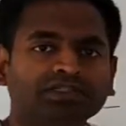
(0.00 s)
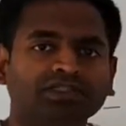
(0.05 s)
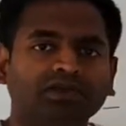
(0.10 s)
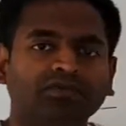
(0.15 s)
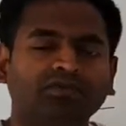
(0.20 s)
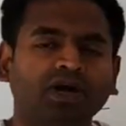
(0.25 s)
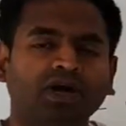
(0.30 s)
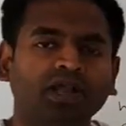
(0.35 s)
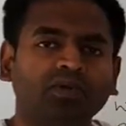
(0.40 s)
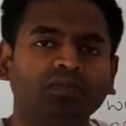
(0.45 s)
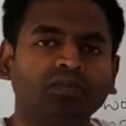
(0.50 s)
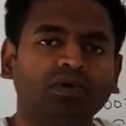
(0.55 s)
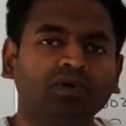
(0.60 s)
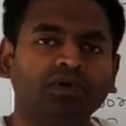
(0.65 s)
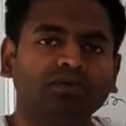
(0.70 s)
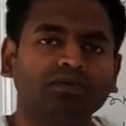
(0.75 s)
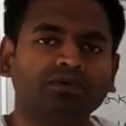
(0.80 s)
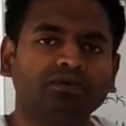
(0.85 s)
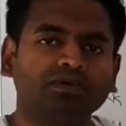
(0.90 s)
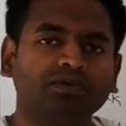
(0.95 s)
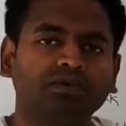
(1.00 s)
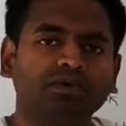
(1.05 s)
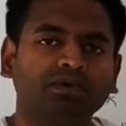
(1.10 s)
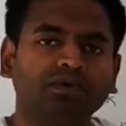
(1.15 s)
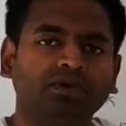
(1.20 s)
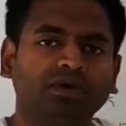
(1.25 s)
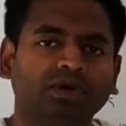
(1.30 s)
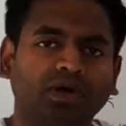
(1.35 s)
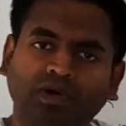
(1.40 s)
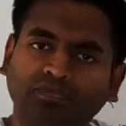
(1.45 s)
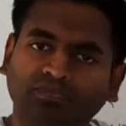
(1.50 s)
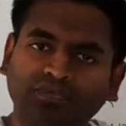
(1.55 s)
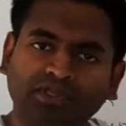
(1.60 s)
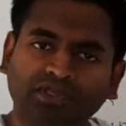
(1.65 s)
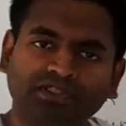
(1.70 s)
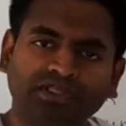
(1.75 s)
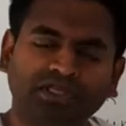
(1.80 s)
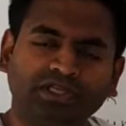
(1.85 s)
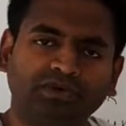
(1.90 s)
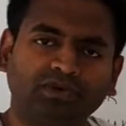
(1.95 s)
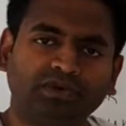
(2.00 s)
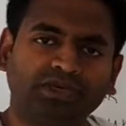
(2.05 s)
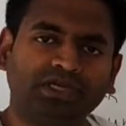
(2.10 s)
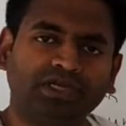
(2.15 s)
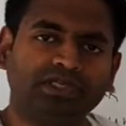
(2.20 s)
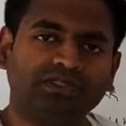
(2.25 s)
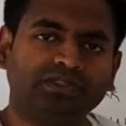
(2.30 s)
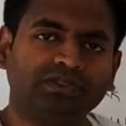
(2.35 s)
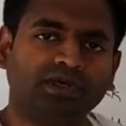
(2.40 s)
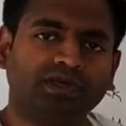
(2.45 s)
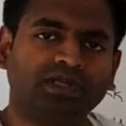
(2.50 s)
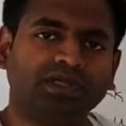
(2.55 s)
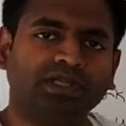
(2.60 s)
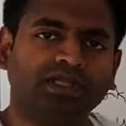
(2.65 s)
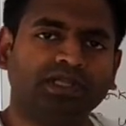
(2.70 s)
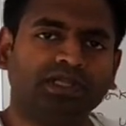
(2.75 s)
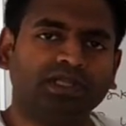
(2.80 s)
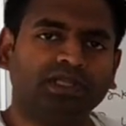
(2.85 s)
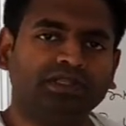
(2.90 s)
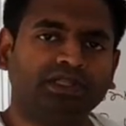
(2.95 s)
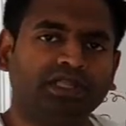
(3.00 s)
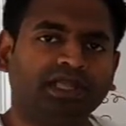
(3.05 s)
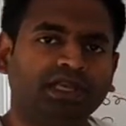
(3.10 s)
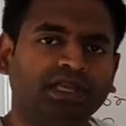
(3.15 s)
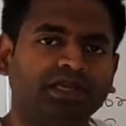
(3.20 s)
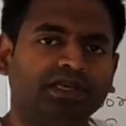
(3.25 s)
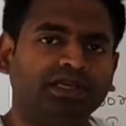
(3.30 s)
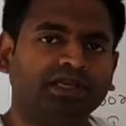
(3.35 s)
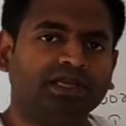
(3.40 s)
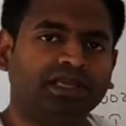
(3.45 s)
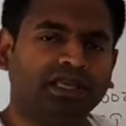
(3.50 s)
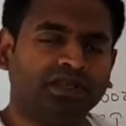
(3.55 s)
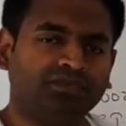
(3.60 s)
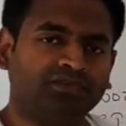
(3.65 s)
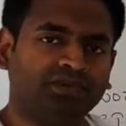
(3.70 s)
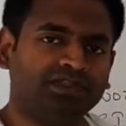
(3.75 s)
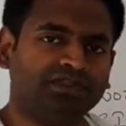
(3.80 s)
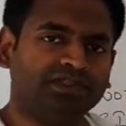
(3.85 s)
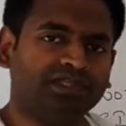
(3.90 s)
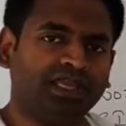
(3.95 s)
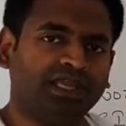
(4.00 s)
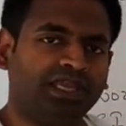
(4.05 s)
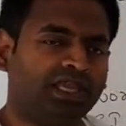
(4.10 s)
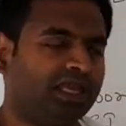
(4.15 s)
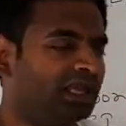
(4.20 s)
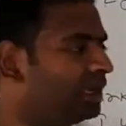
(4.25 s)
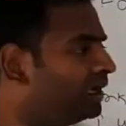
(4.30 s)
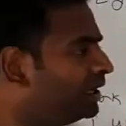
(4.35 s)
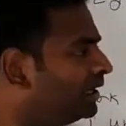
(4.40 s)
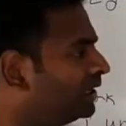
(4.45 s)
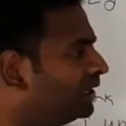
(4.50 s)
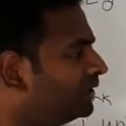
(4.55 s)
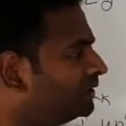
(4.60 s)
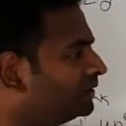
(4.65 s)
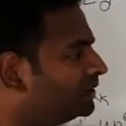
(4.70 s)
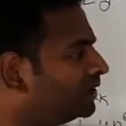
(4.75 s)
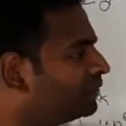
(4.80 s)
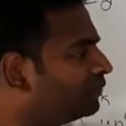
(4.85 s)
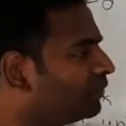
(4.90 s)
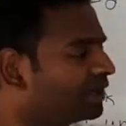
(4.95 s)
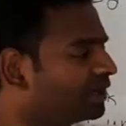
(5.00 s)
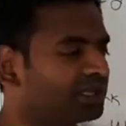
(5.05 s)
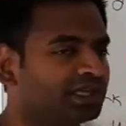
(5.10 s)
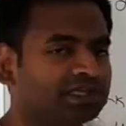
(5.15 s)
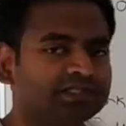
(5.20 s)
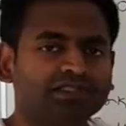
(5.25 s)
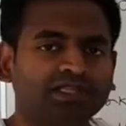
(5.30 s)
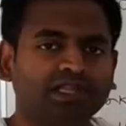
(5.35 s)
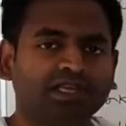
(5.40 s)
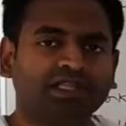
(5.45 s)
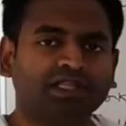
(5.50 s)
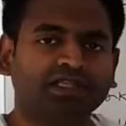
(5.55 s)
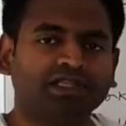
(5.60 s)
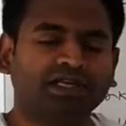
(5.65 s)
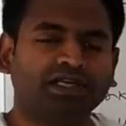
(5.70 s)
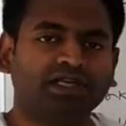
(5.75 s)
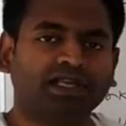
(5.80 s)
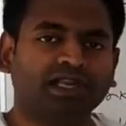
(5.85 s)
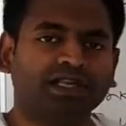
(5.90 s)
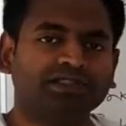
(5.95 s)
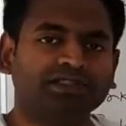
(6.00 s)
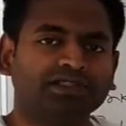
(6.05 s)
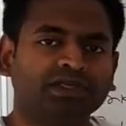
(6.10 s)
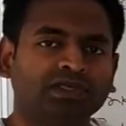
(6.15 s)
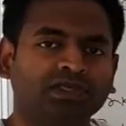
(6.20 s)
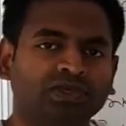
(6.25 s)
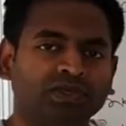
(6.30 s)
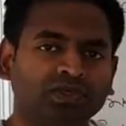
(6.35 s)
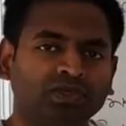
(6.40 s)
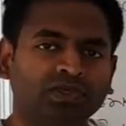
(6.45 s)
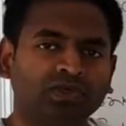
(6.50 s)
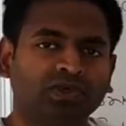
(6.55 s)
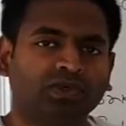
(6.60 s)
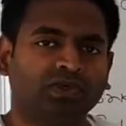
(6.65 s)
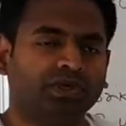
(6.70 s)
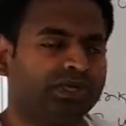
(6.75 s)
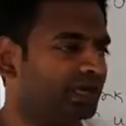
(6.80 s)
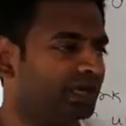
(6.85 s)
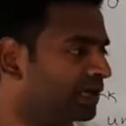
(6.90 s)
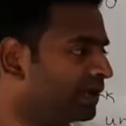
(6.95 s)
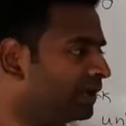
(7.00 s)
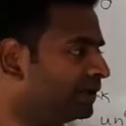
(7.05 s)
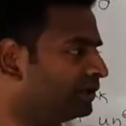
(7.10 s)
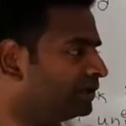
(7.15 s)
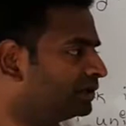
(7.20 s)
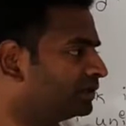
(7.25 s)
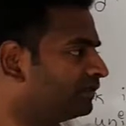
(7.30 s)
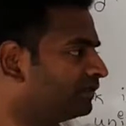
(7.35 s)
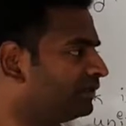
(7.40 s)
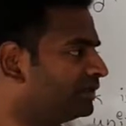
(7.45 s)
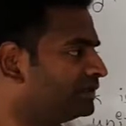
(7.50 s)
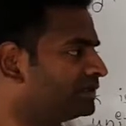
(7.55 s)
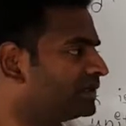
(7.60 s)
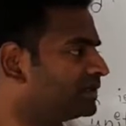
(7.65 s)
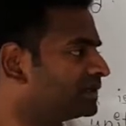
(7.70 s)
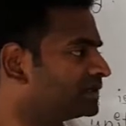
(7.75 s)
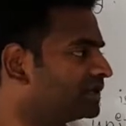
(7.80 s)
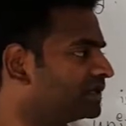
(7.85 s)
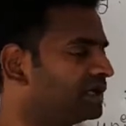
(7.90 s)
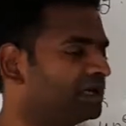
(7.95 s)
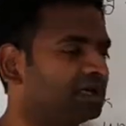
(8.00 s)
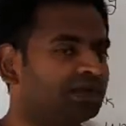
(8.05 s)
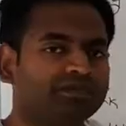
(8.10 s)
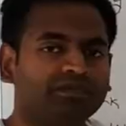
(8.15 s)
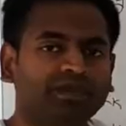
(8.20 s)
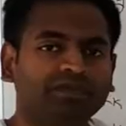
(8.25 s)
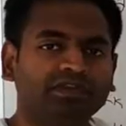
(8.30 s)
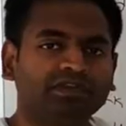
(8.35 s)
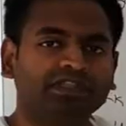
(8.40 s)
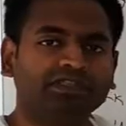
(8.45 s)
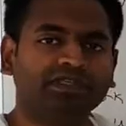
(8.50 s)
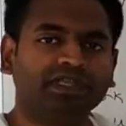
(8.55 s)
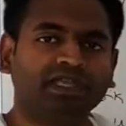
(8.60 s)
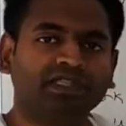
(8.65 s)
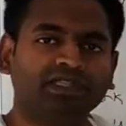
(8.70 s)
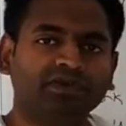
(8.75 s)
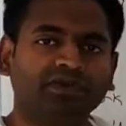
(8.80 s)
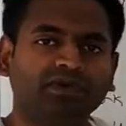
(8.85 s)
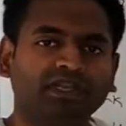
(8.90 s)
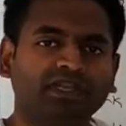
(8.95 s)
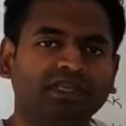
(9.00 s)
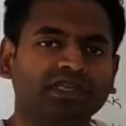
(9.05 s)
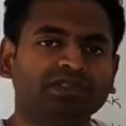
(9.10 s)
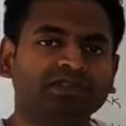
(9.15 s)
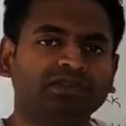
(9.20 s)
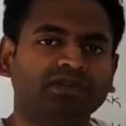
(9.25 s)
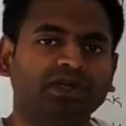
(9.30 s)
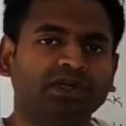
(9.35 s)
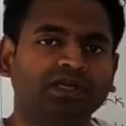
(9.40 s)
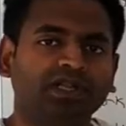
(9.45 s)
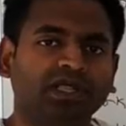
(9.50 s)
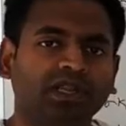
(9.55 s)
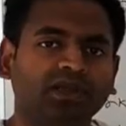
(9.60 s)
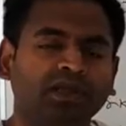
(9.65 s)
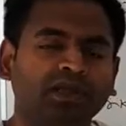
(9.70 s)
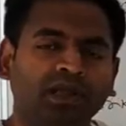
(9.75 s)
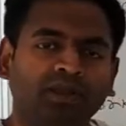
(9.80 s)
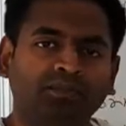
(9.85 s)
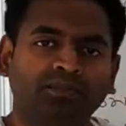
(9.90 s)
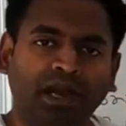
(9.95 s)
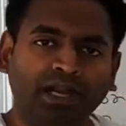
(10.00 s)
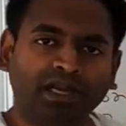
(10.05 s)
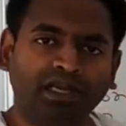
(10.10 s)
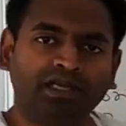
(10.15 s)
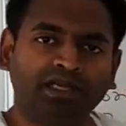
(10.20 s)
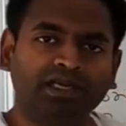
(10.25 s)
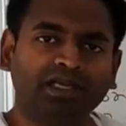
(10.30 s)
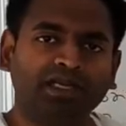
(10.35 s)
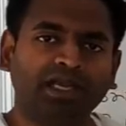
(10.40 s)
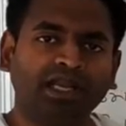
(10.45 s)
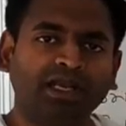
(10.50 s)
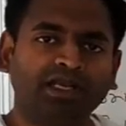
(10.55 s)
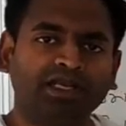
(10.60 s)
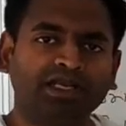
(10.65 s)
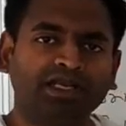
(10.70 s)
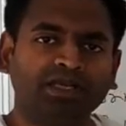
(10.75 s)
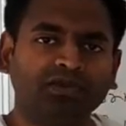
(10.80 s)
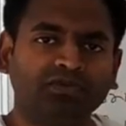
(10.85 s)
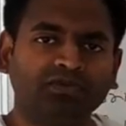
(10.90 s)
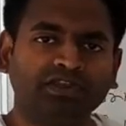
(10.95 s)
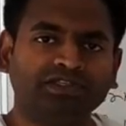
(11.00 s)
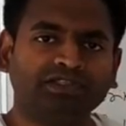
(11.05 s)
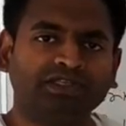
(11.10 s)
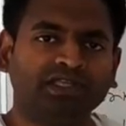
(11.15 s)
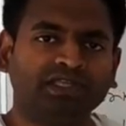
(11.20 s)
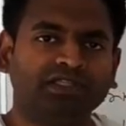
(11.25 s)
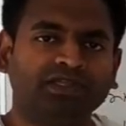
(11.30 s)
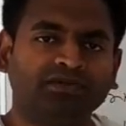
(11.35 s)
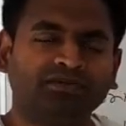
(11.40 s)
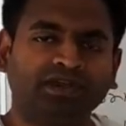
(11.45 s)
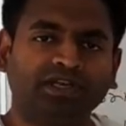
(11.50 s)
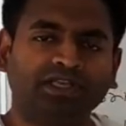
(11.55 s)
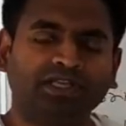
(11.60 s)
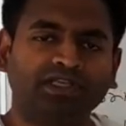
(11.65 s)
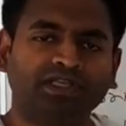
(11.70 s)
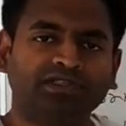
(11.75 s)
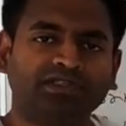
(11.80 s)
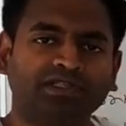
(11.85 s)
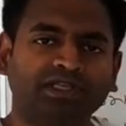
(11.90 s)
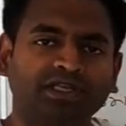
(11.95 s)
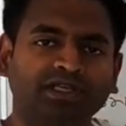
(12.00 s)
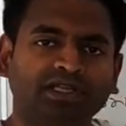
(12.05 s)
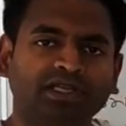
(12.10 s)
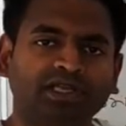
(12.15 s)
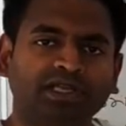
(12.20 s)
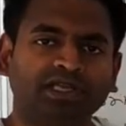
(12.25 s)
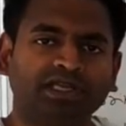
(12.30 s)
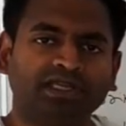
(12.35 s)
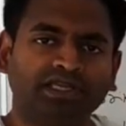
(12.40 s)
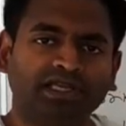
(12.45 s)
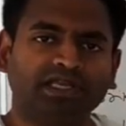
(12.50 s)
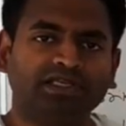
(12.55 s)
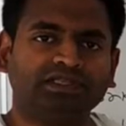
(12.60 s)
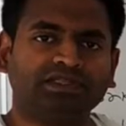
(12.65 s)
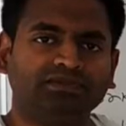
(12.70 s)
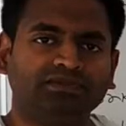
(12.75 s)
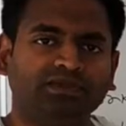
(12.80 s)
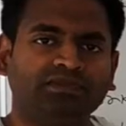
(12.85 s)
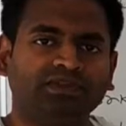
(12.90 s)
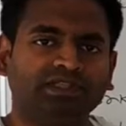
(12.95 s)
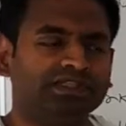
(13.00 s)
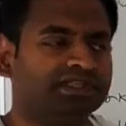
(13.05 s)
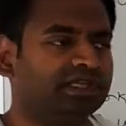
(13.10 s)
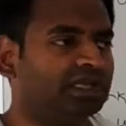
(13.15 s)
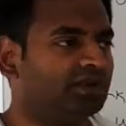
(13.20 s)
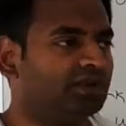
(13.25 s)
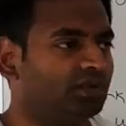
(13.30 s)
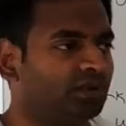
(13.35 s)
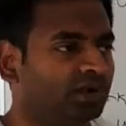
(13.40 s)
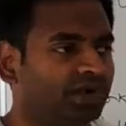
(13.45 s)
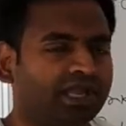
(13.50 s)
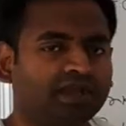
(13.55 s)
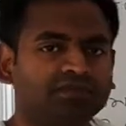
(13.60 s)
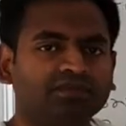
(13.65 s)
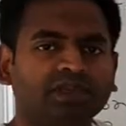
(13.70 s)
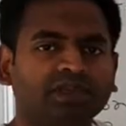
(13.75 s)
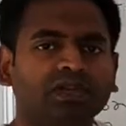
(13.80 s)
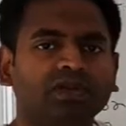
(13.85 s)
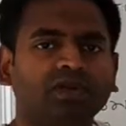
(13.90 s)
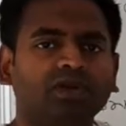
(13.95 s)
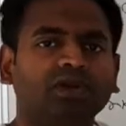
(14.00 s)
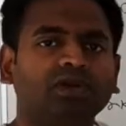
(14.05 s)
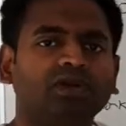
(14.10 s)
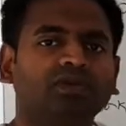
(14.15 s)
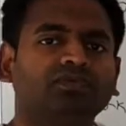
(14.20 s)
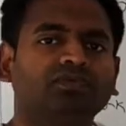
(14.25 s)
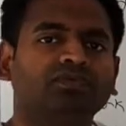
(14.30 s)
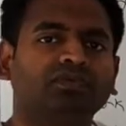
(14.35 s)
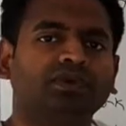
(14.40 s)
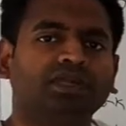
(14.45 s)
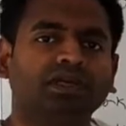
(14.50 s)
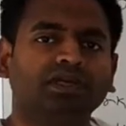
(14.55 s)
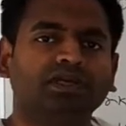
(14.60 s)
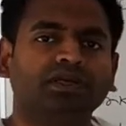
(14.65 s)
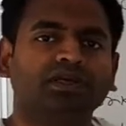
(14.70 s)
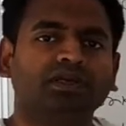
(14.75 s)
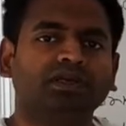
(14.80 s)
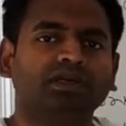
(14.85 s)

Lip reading: does the wall move? Obviously no, it does not. Then can we say that work is done in that case? No. According to the physics, we will say the work is not done. But in reality, do we say that work is done? Yes, we will say, oh, I have done a lot of work.